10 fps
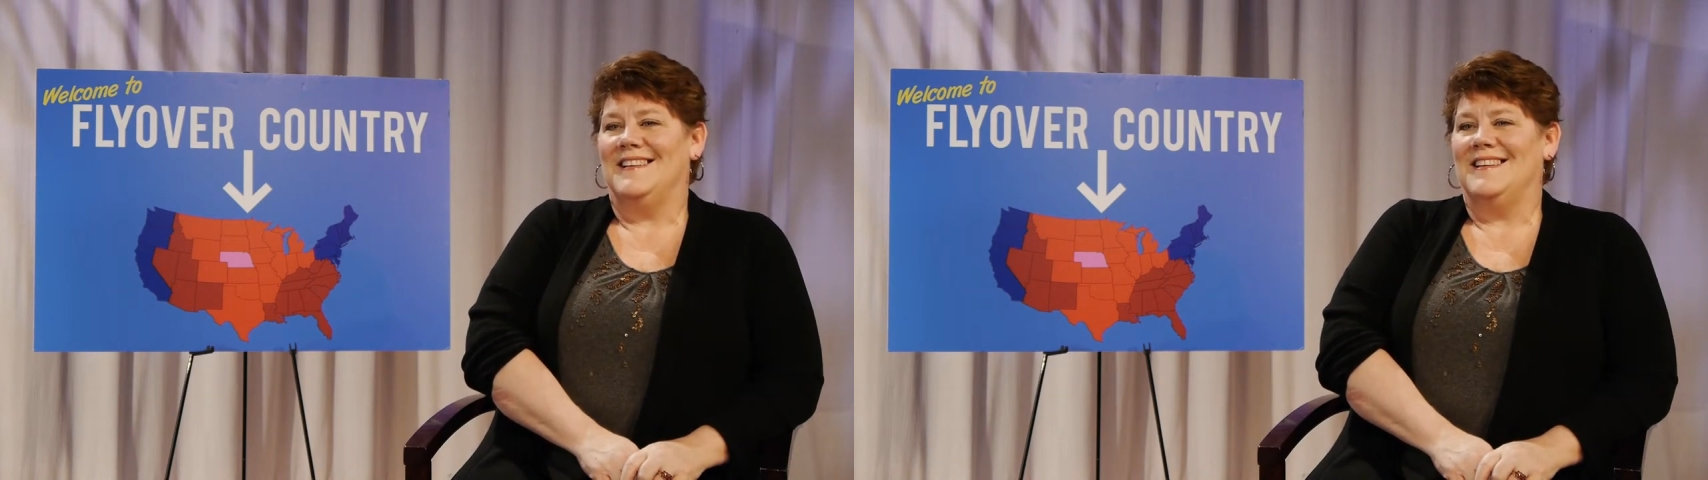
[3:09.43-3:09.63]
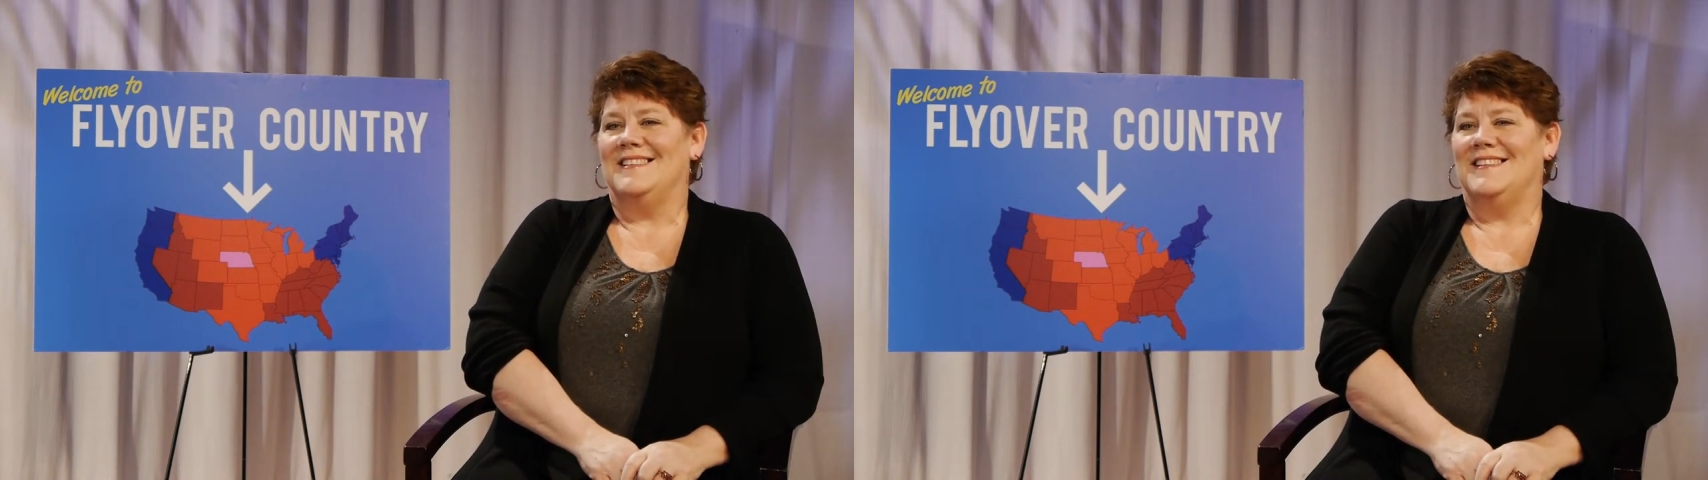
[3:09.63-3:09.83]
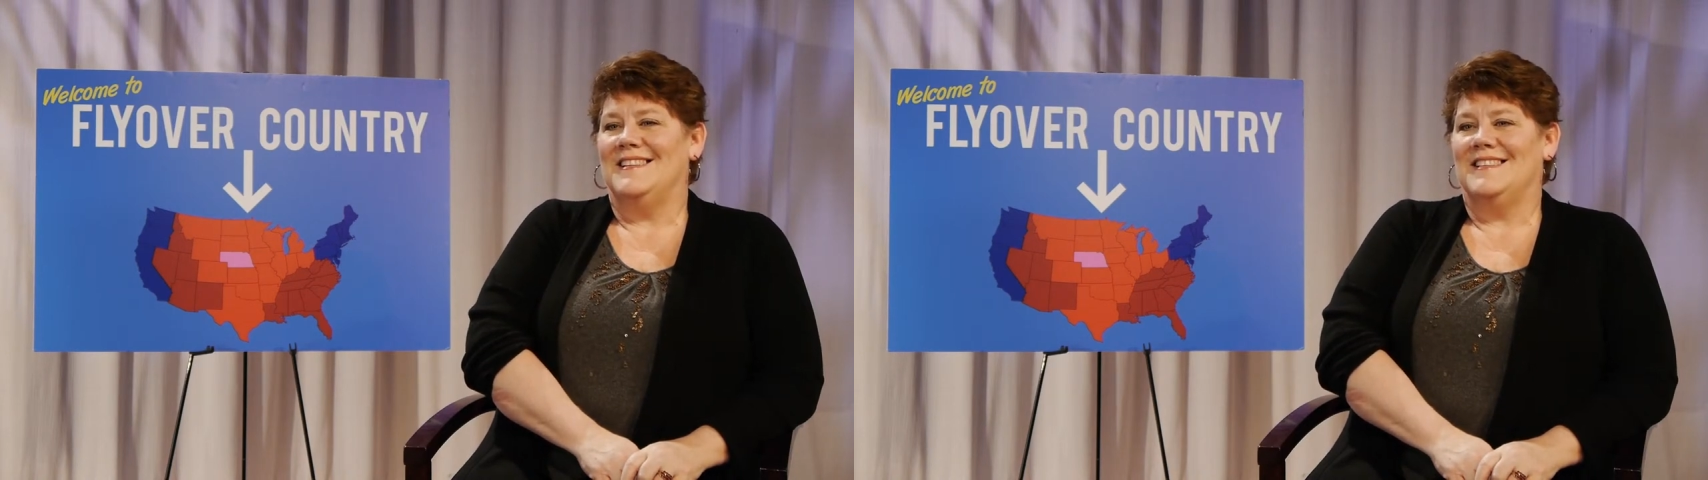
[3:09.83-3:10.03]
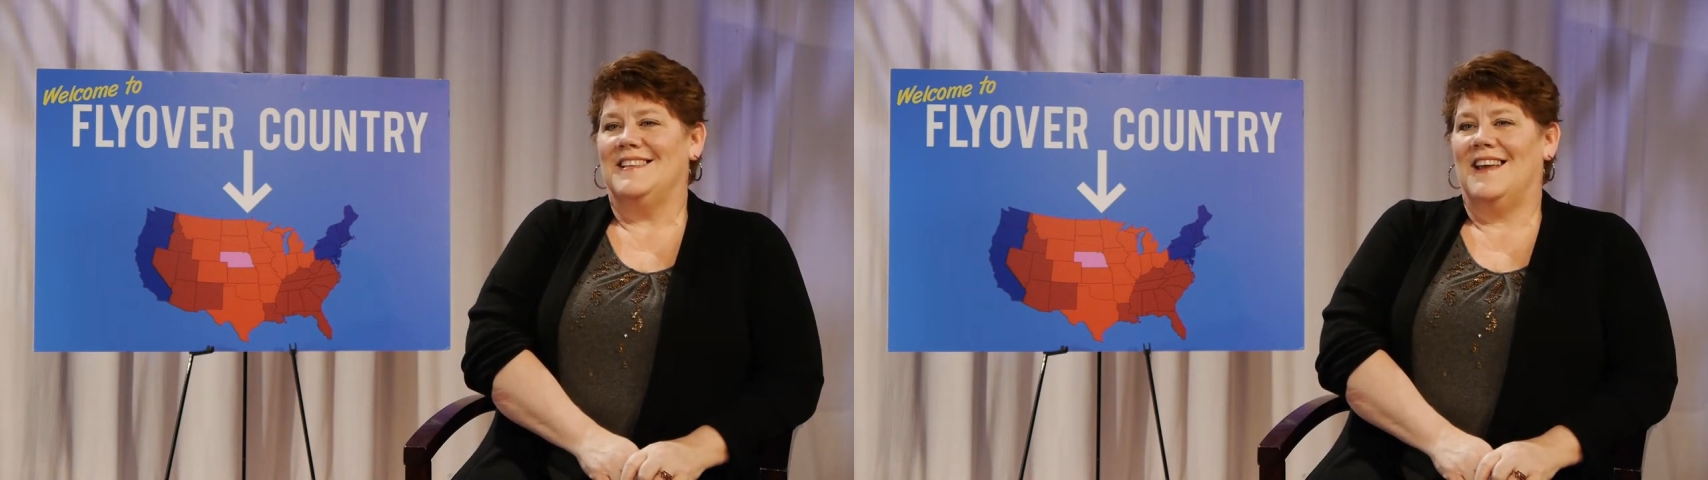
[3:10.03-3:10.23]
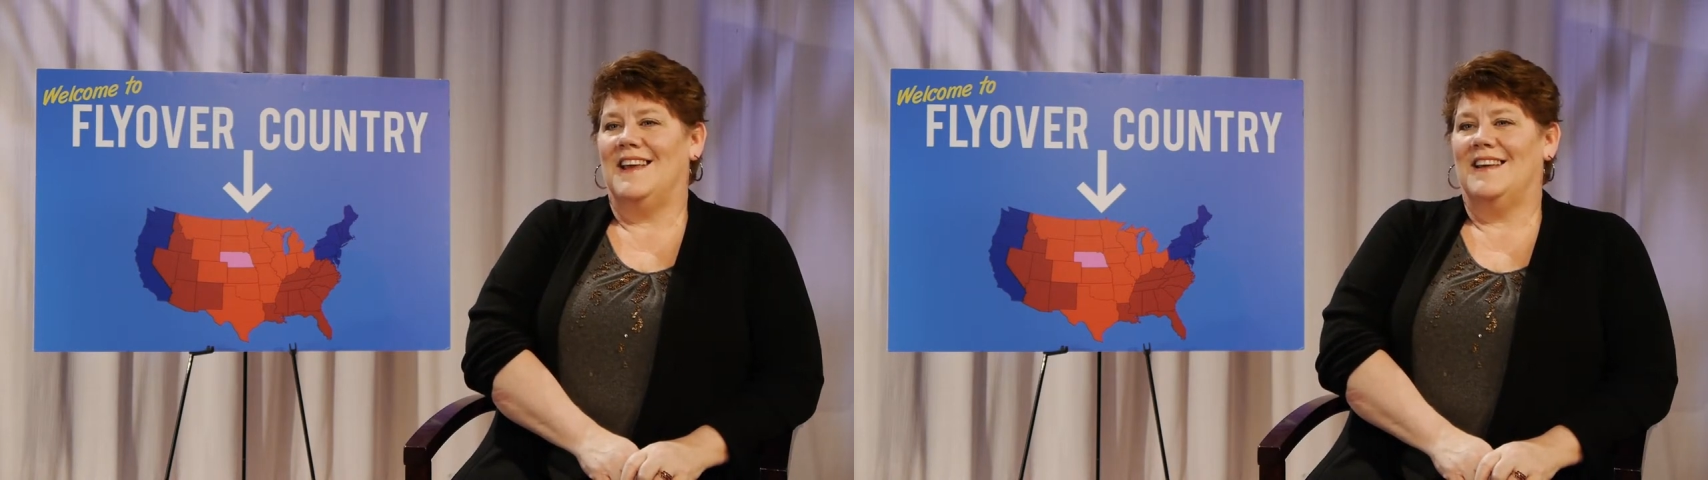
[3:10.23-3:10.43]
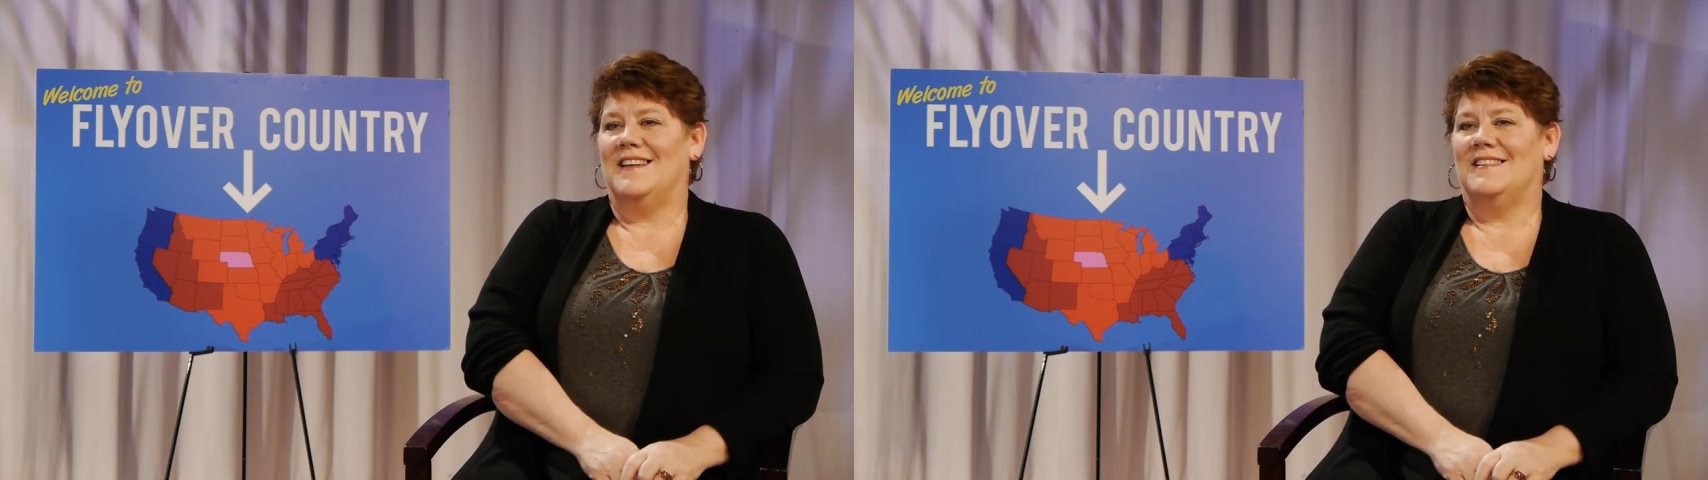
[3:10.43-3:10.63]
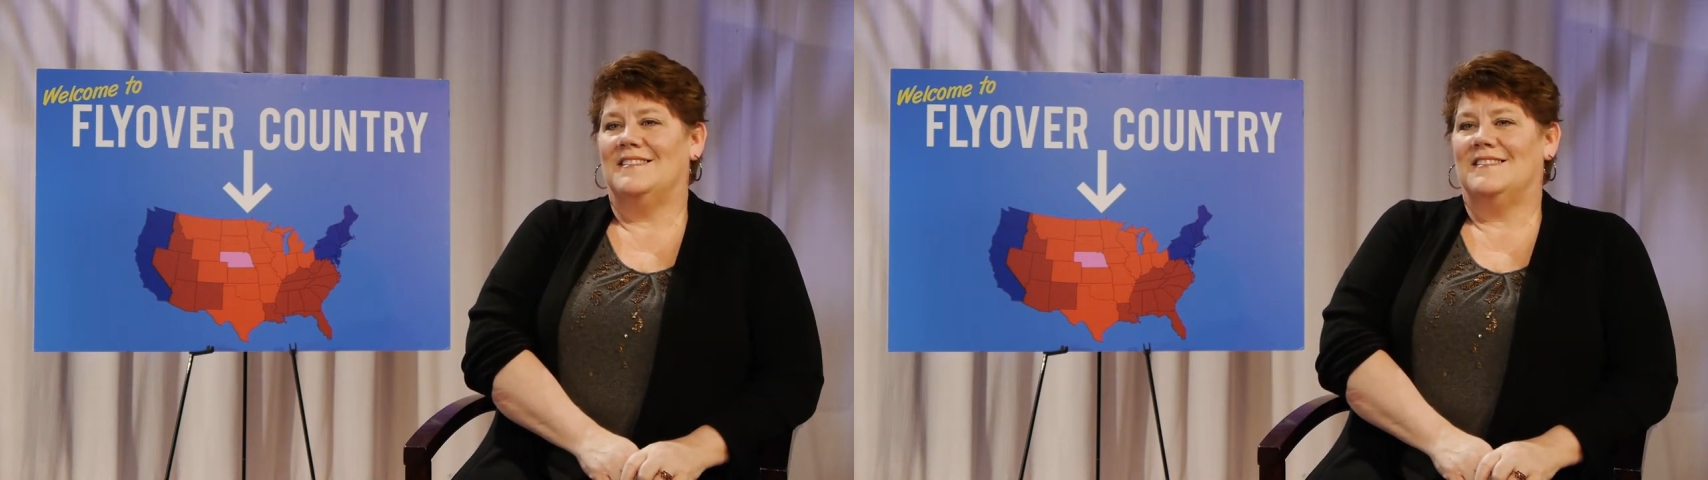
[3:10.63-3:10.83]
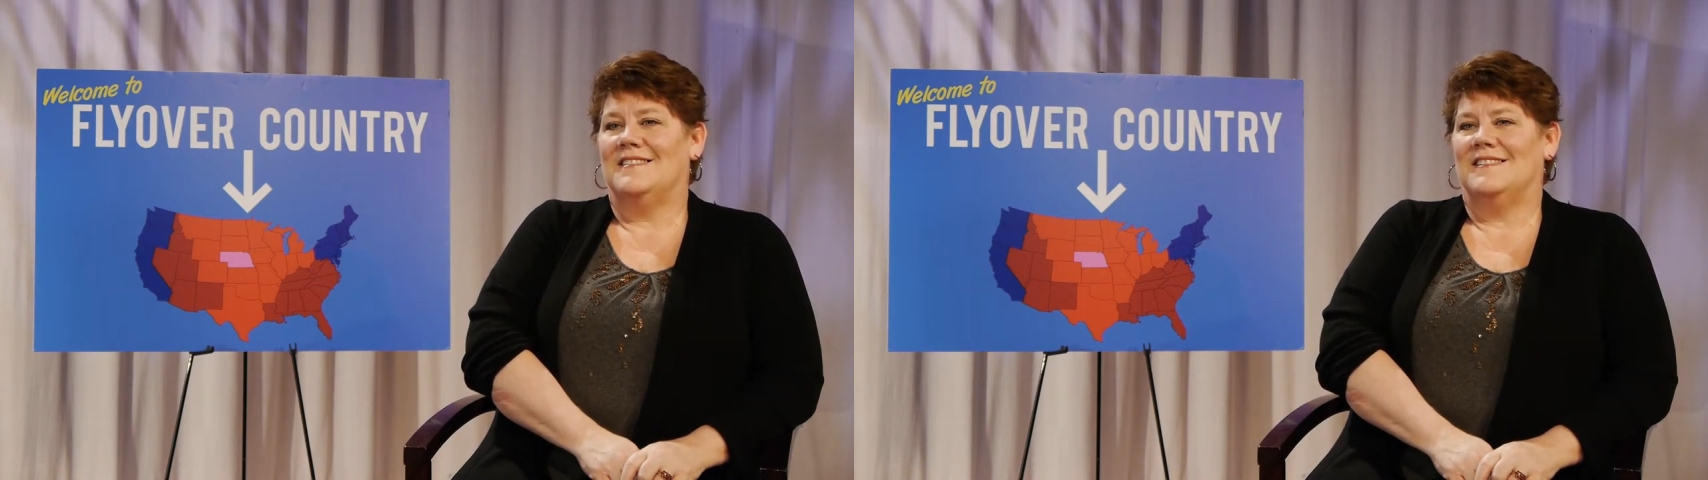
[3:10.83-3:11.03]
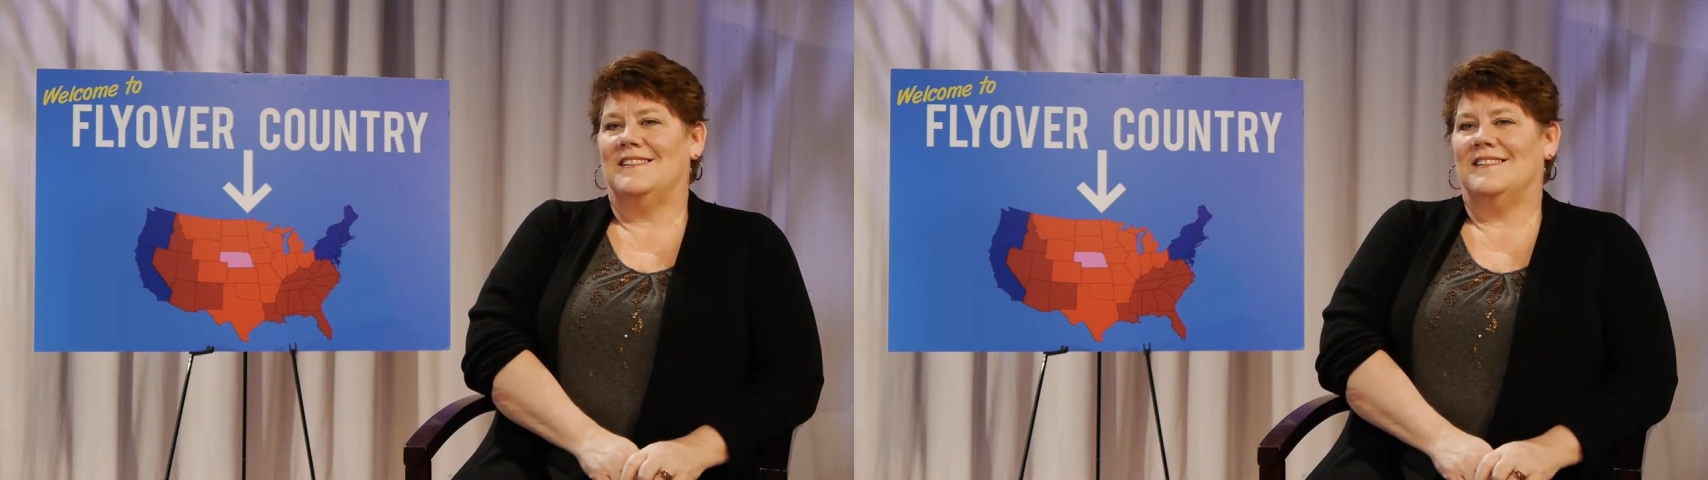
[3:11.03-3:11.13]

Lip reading: easy to say, it's